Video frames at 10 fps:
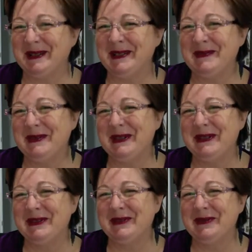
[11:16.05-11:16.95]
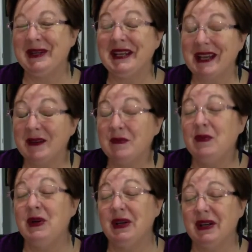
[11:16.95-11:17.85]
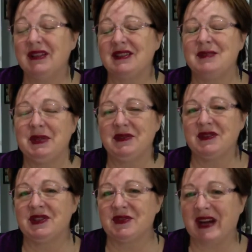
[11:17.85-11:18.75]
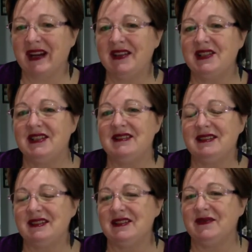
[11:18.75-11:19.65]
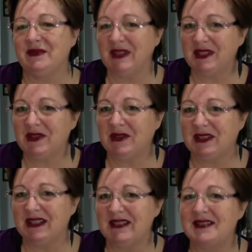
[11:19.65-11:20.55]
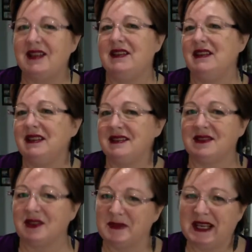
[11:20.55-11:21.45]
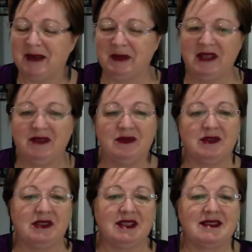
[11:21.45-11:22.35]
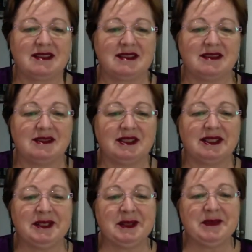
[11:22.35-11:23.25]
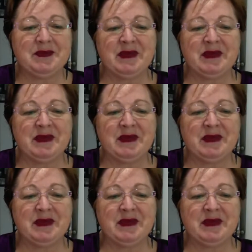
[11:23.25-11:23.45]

We can work to build strategies individually so that this stops happening for us, all right?